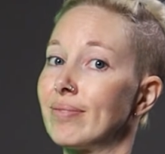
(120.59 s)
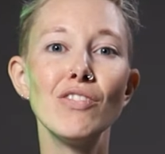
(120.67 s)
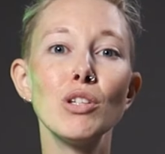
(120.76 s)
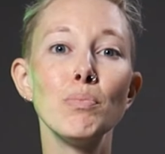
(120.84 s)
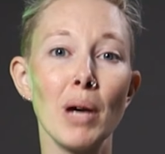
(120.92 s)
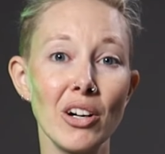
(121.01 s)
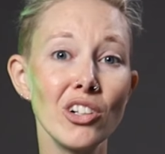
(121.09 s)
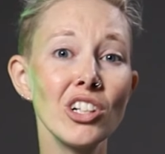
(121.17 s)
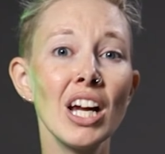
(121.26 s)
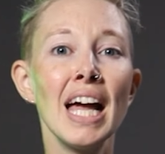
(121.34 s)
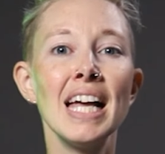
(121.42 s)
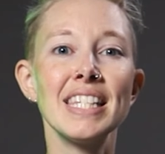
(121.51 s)
Even
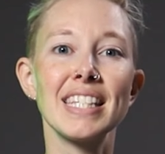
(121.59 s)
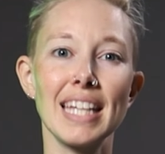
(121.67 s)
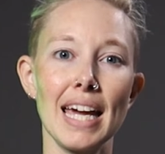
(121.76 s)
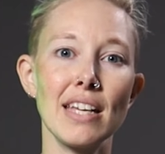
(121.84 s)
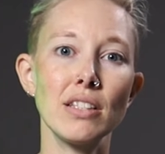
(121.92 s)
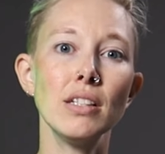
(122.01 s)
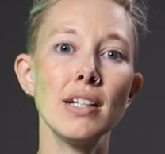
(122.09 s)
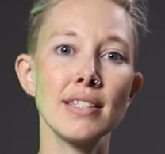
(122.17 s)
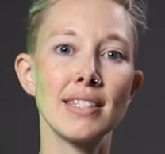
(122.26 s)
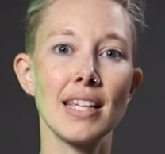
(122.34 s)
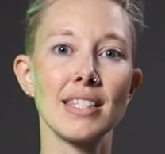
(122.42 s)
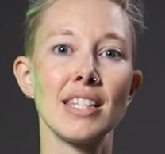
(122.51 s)
better,
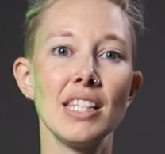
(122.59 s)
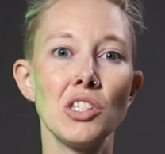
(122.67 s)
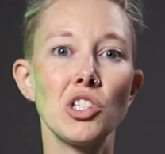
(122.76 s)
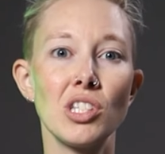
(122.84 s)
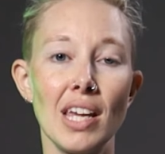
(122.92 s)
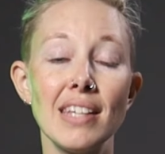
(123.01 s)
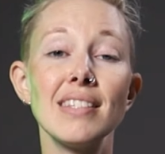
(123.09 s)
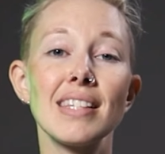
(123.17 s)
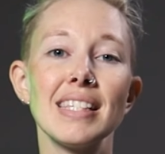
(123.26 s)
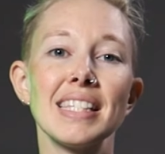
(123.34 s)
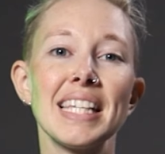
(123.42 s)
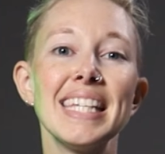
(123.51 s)
Decathlon says this tent is